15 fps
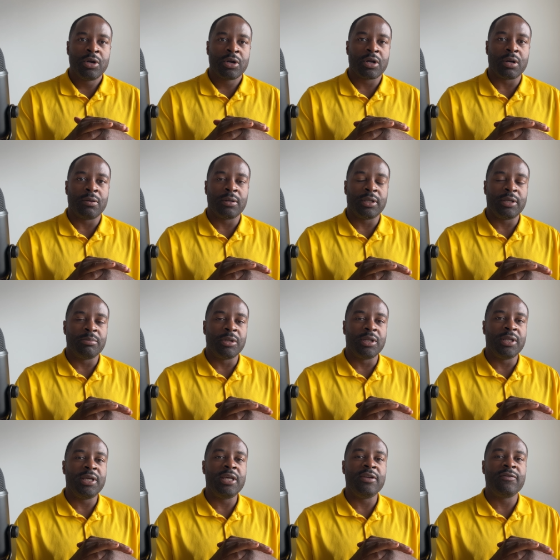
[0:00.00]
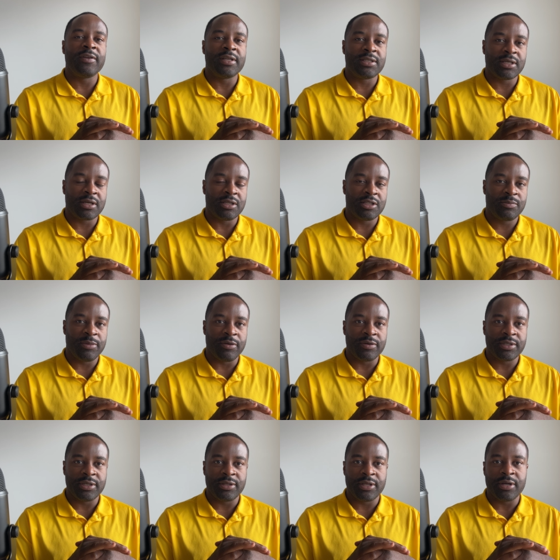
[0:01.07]
currently believe is a
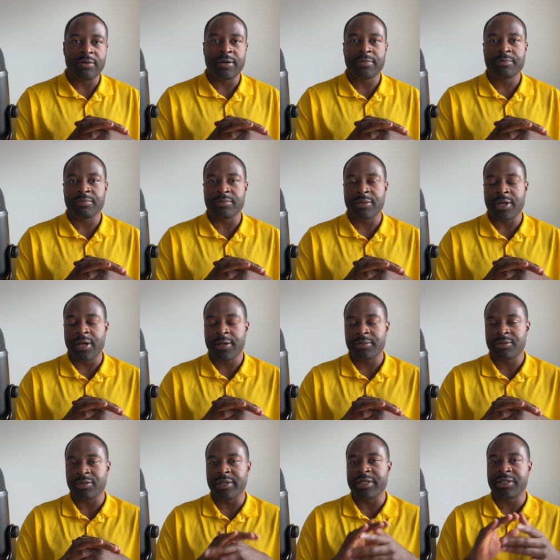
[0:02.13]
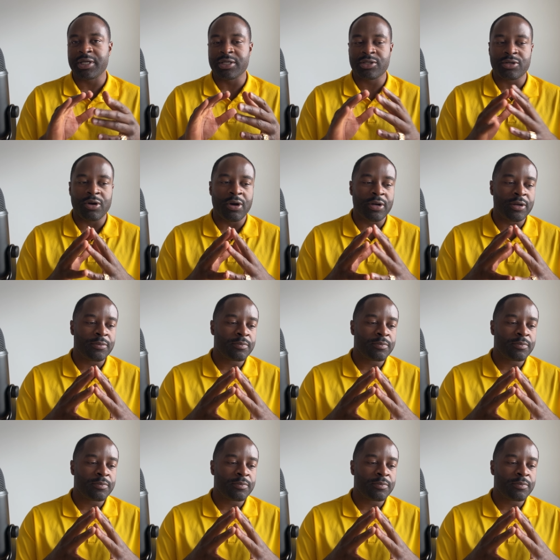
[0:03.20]
conspiracy theory. Okay, so let's get started.